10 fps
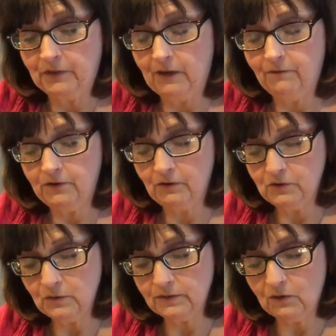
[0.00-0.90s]
If you're
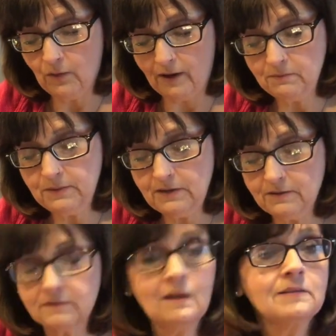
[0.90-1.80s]
using round
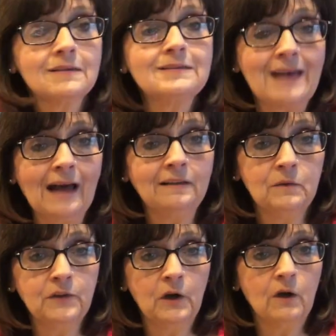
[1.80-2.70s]
beads, that's exactly
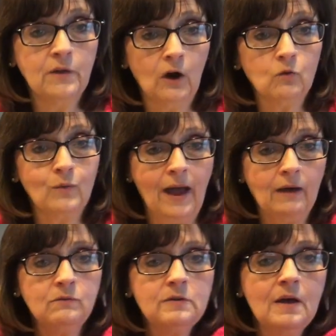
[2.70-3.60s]
what they are. They are
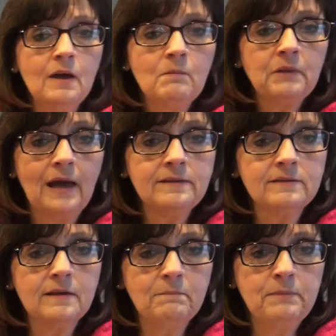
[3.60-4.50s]
round
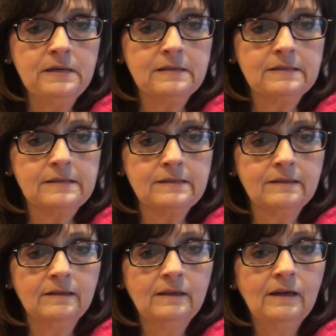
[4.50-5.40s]
plastic beads.
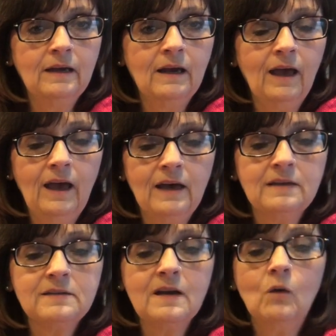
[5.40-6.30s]

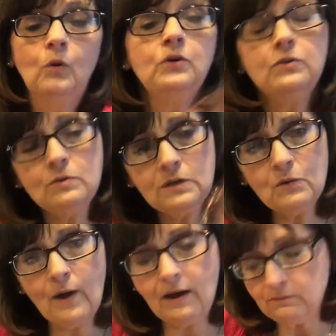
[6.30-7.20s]
And when you're using
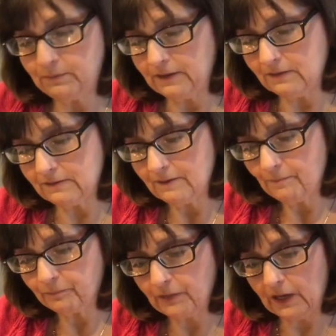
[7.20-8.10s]
round beads,
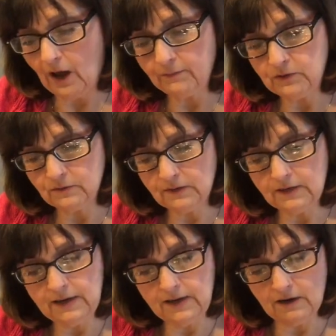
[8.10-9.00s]
like I'm using
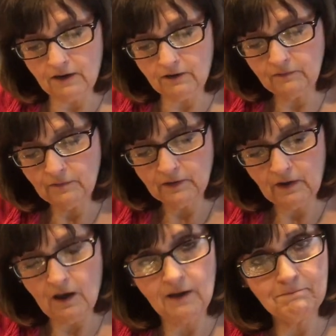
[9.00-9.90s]
here
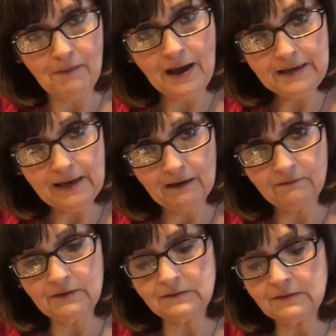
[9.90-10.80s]
on my
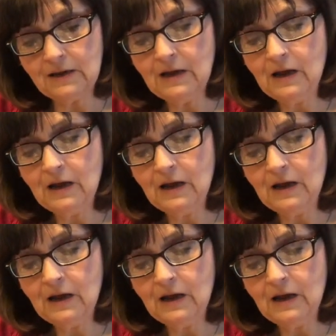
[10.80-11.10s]
canvas,